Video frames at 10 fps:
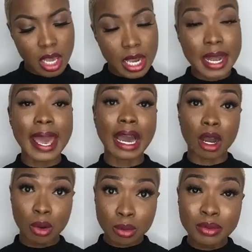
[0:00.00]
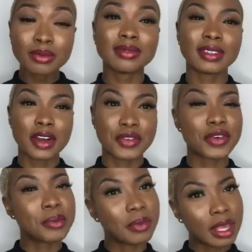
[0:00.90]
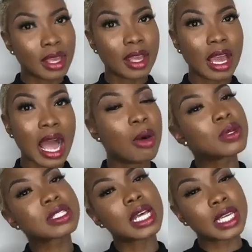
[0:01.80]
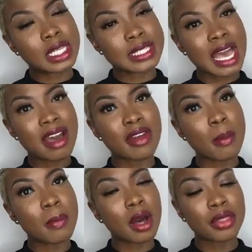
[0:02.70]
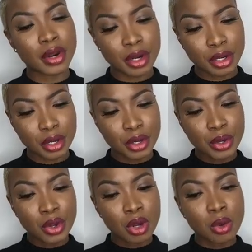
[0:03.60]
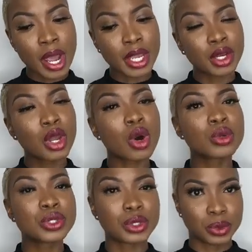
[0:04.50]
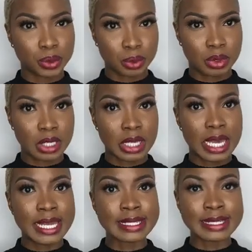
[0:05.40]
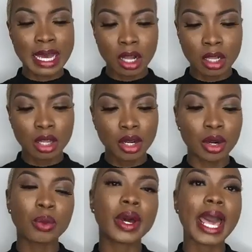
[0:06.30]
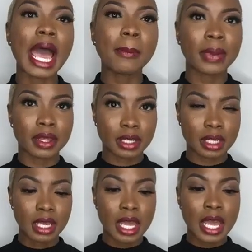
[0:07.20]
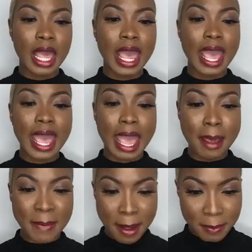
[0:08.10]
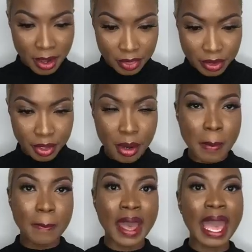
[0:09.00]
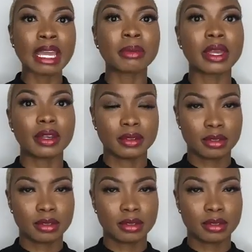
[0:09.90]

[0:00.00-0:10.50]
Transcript: Now, for me, I was lucky to have a mother who I could go to and tell her what happened, and my mother backed me,